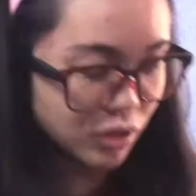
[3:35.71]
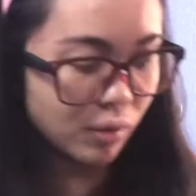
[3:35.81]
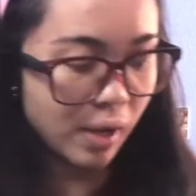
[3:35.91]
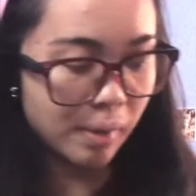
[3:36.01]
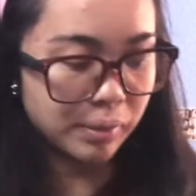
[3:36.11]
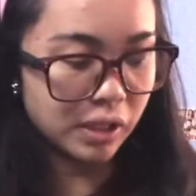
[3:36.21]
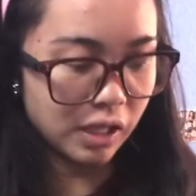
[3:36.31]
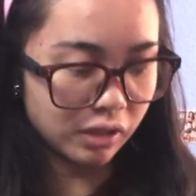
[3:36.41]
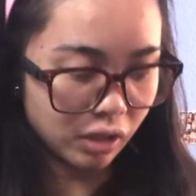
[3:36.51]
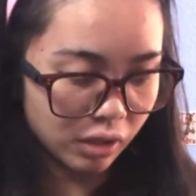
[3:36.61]
So happy
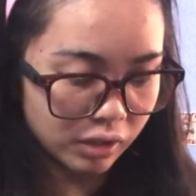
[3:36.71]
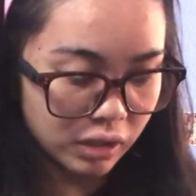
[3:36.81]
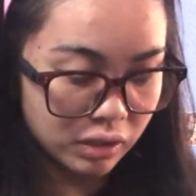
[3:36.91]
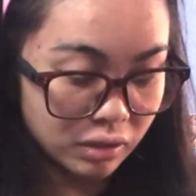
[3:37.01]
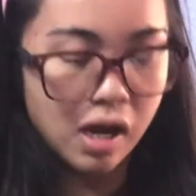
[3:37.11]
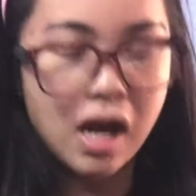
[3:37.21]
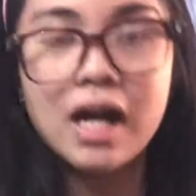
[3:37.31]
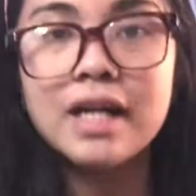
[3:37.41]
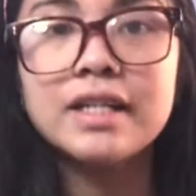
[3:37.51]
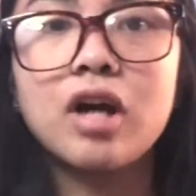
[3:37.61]
I got these.
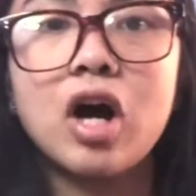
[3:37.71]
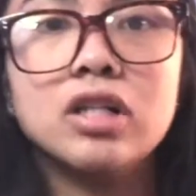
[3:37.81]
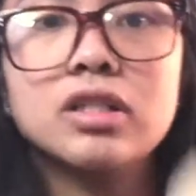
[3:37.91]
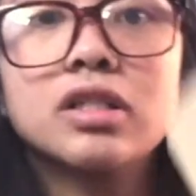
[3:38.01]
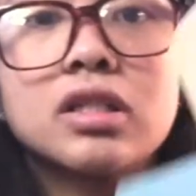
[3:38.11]
I got